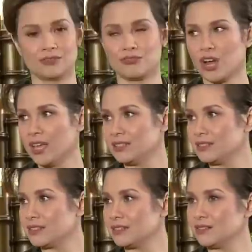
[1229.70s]

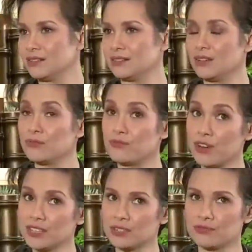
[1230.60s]
friends and
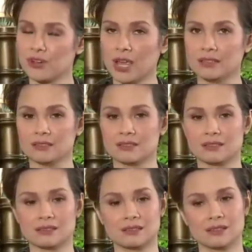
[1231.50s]
friends of friends.